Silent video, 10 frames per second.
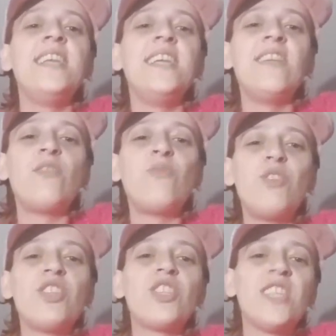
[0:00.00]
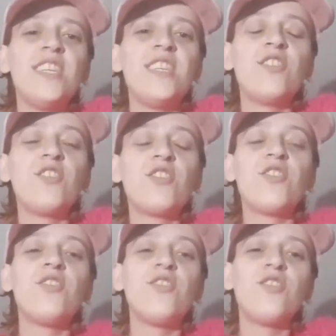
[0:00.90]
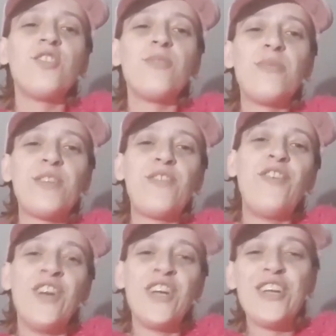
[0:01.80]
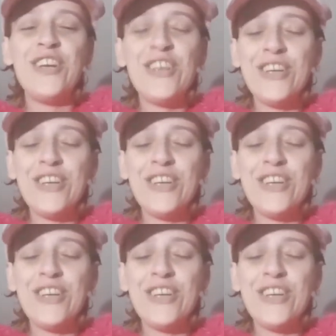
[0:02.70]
You never watched it? It looked too stupid for you.